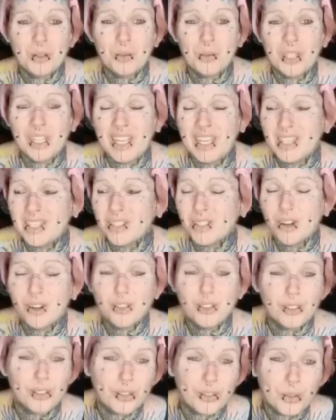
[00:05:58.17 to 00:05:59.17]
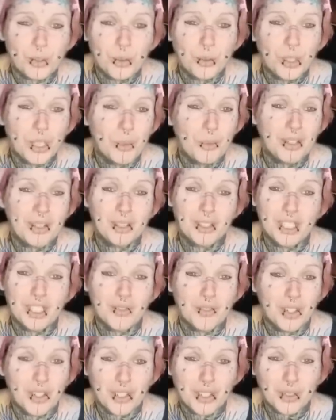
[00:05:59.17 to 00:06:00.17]
Kori. He started school. He went on his
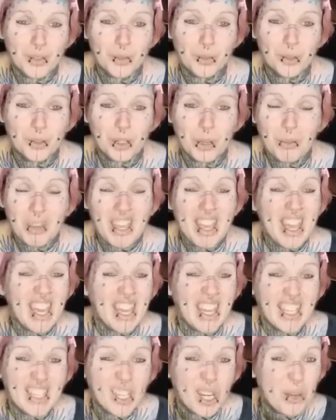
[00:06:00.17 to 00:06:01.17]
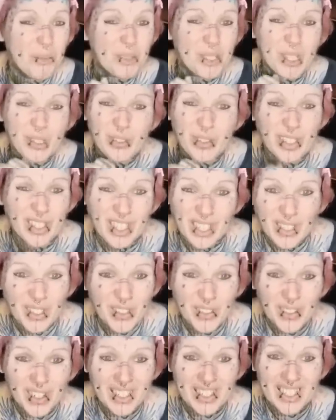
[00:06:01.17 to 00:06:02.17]
first school trip. He got himself a
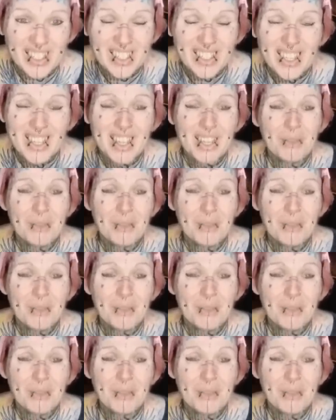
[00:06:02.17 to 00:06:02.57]
girlfriend,